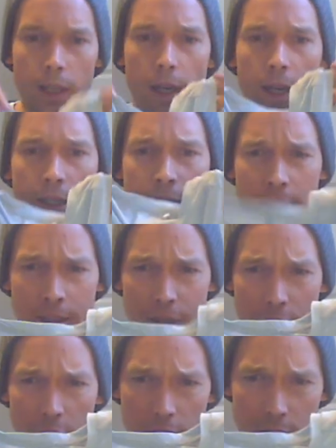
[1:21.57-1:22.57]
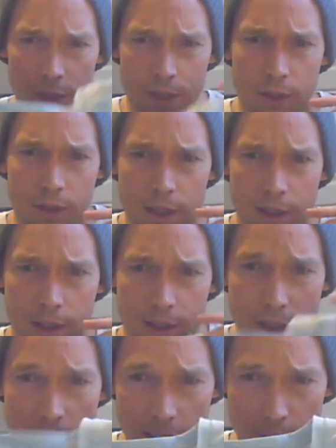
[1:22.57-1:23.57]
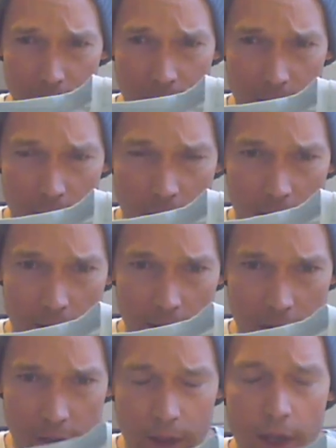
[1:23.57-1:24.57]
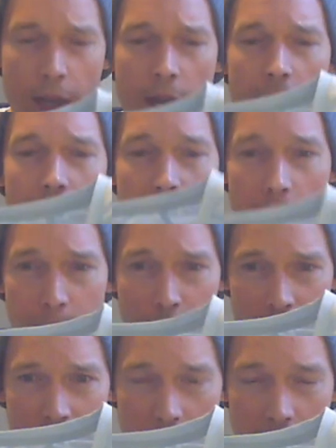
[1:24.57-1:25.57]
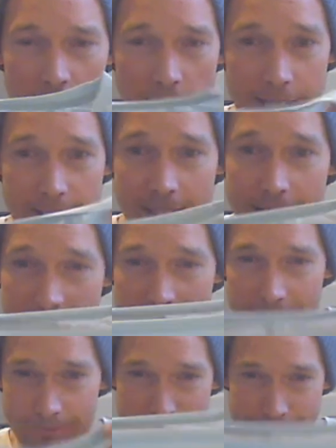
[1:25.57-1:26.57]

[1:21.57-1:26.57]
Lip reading: $60. This is 90% polyester, 10% elastane.